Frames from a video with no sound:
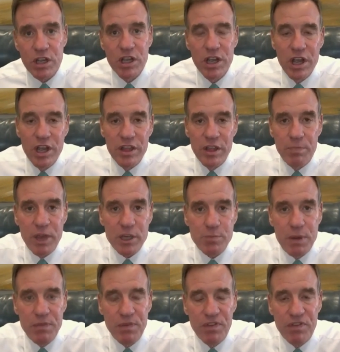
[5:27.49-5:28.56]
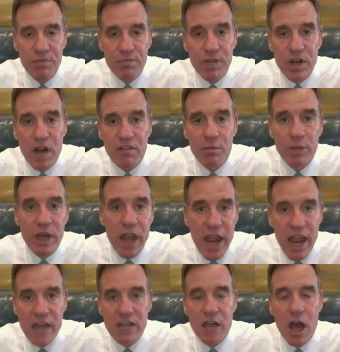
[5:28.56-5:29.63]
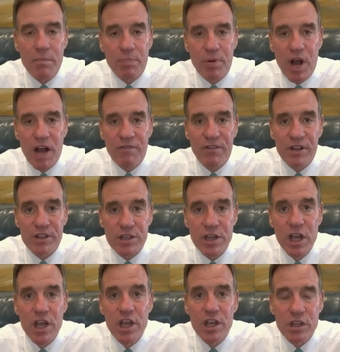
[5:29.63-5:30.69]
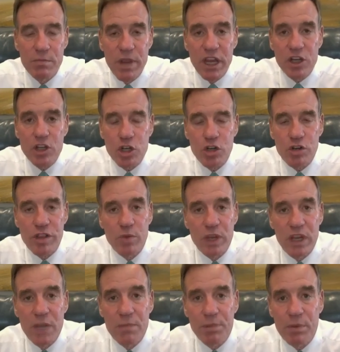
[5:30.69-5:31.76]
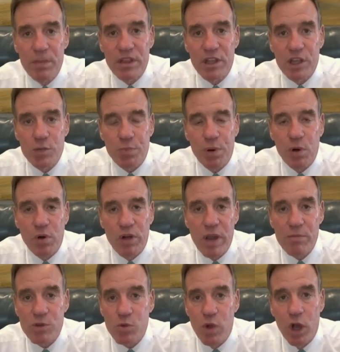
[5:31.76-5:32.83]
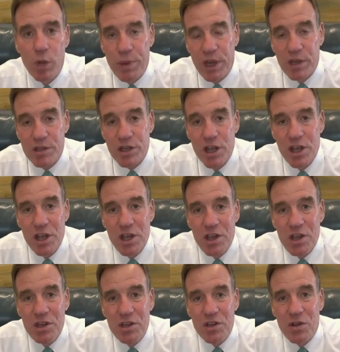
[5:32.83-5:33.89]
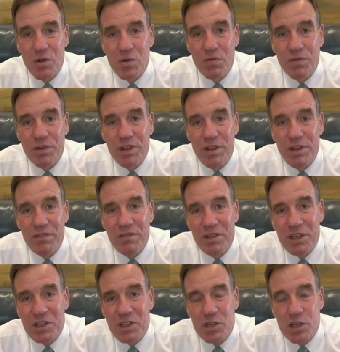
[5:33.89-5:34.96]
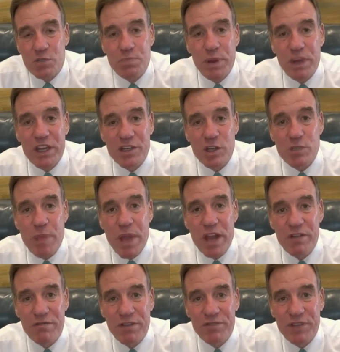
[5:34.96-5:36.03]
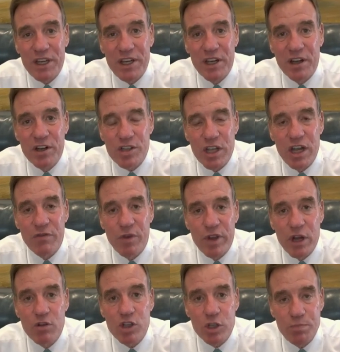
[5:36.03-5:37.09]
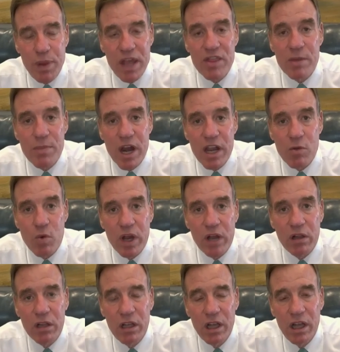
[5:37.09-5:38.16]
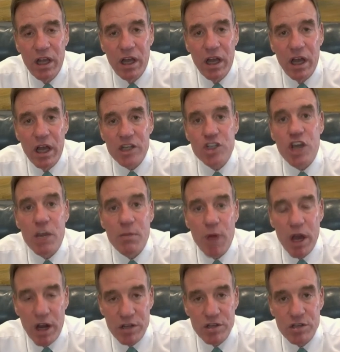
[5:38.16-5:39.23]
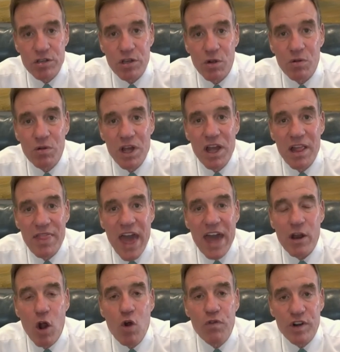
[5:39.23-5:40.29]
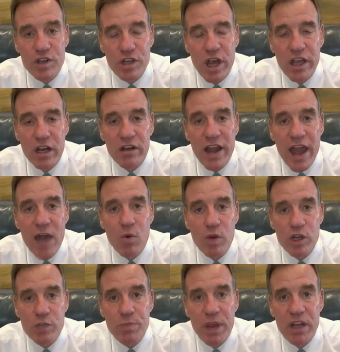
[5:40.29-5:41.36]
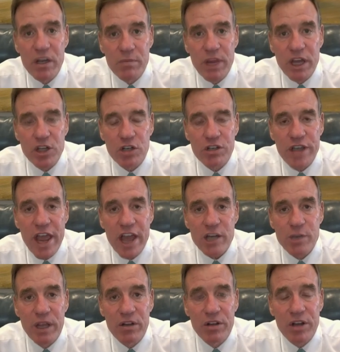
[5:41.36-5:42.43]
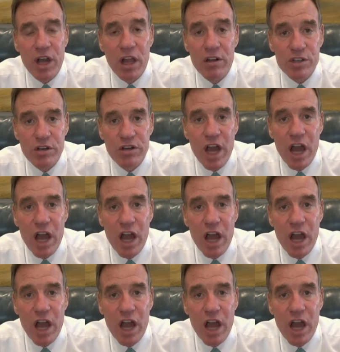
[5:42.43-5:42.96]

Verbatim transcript: the best people from government and nonprofits to make sure that we implement these programs well because you know this is as big as it's been in 50 years and if we don't spend the money well uh, shame on us. So that oversight on how we spend and make sure taxpayer dollars are not